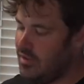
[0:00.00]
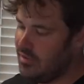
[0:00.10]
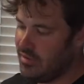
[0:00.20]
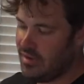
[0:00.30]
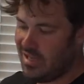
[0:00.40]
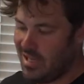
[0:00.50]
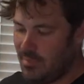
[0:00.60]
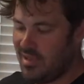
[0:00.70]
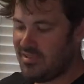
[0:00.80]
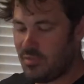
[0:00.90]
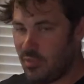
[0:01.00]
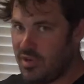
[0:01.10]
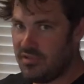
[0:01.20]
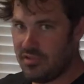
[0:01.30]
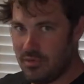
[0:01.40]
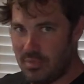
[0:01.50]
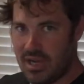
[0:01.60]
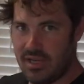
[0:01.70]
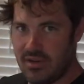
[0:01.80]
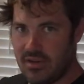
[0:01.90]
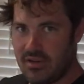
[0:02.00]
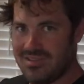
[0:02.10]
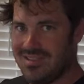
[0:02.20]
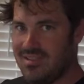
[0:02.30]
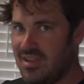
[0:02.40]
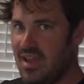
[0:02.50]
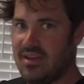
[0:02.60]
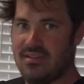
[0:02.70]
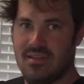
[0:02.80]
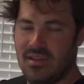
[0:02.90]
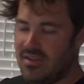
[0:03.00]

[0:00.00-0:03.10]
you're going to keep its original body harness intact.